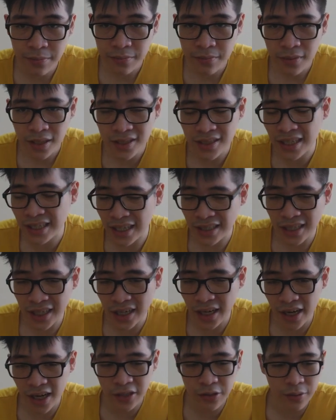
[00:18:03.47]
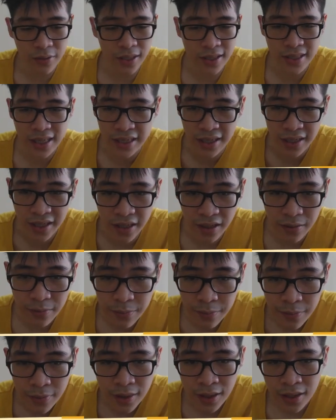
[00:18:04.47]
His nice attack here actually is hanging here.
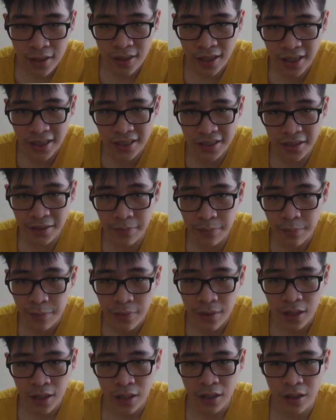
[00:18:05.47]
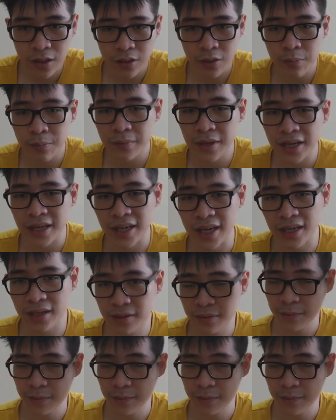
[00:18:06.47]
32. Rook B8.